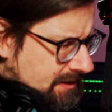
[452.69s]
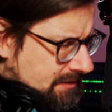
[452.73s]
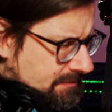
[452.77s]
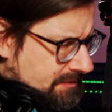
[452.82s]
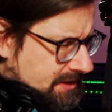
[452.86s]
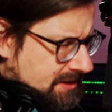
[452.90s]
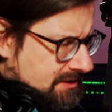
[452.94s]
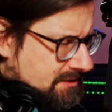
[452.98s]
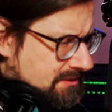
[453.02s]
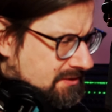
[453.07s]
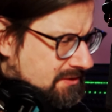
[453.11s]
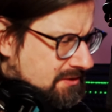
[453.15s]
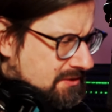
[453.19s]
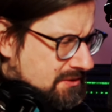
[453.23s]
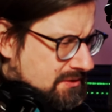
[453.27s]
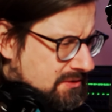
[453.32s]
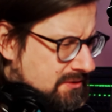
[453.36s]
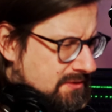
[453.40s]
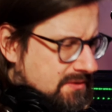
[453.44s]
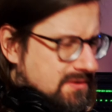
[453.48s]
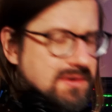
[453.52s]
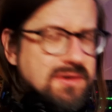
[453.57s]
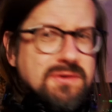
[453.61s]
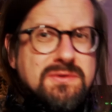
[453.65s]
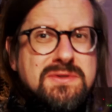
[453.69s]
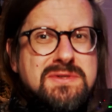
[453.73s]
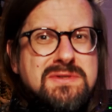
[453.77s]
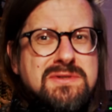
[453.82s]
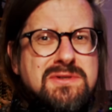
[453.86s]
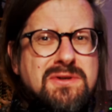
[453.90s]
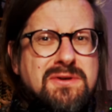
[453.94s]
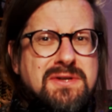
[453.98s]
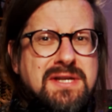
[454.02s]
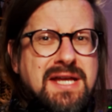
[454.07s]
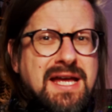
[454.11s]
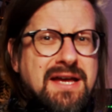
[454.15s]
But could those
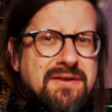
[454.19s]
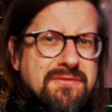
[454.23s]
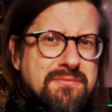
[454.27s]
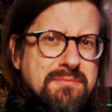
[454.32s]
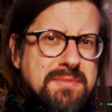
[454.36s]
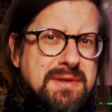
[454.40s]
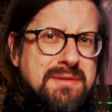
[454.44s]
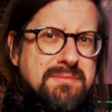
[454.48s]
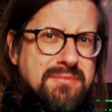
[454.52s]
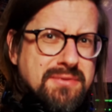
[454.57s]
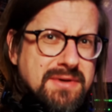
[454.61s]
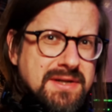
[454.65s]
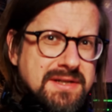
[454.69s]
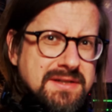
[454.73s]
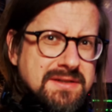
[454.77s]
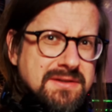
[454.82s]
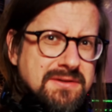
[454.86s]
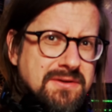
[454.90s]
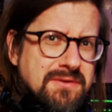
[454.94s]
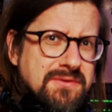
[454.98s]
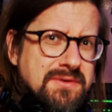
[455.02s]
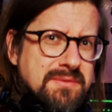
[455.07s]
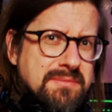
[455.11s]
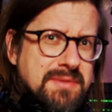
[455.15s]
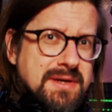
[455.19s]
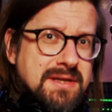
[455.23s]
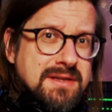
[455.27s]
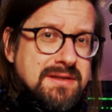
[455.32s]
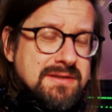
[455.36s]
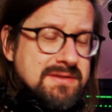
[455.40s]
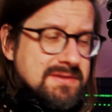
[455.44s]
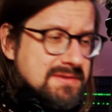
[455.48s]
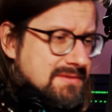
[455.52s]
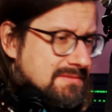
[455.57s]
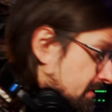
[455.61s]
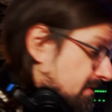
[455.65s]
not have been printed on the
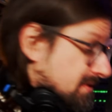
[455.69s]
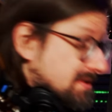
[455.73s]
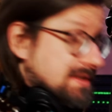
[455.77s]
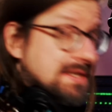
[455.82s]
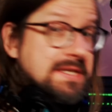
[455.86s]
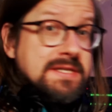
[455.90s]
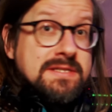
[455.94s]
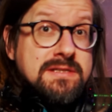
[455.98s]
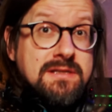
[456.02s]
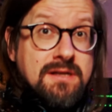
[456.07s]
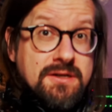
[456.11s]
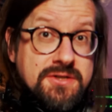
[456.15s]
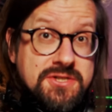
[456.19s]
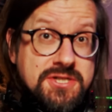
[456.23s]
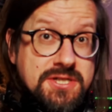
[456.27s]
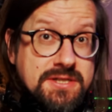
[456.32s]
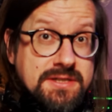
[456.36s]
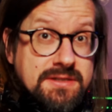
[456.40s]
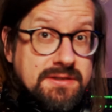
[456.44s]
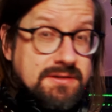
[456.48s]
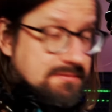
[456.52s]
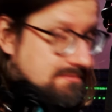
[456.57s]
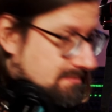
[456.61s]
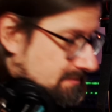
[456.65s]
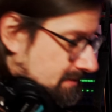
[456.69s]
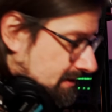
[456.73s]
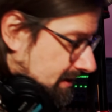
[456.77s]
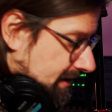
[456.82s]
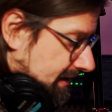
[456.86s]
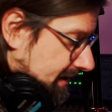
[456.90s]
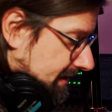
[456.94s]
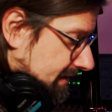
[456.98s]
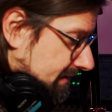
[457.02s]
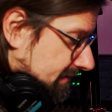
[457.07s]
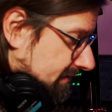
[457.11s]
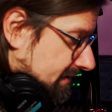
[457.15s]
buttons? Because it is logical.
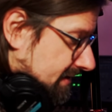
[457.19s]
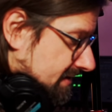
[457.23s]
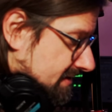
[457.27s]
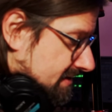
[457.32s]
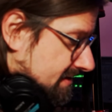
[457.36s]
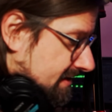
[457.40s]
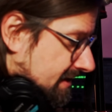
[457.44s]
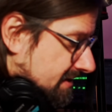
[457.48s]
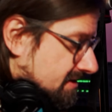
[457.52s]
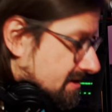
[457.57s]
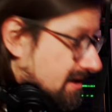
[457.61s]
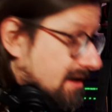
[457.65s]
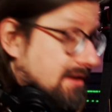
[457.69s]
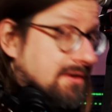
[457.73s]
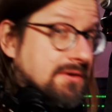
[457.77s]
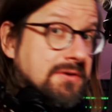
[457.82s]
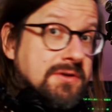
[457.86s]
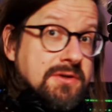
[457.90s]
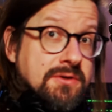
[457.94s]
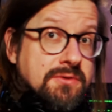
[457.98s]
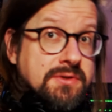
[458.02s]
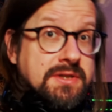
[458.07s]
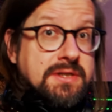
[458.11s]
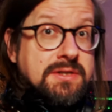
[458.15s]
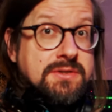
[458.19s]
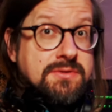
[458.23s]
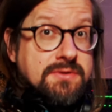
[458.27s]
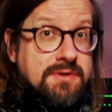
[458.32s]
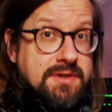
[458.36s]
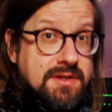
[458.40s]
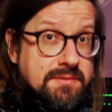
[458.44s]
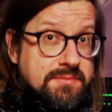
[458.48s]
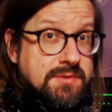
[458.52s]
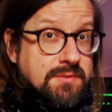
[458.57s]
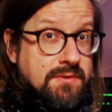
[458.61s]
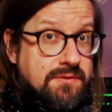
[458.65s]
And there's nice color coding to
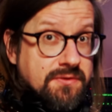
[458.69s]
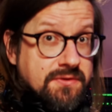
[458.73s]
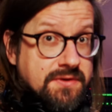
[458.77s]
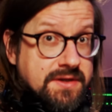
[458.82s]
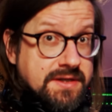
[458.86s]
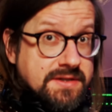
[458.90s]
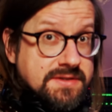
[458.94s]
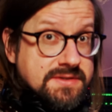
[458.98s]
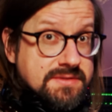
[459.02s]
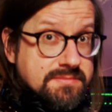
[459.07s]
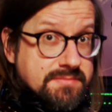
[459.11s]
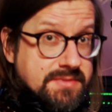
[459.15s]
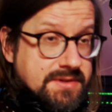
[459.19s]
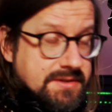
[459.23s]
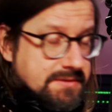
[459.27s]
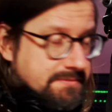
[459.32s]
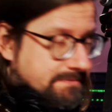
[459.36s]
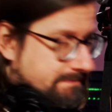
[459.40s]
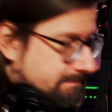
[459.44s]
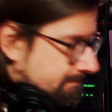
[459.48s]
help you with things, but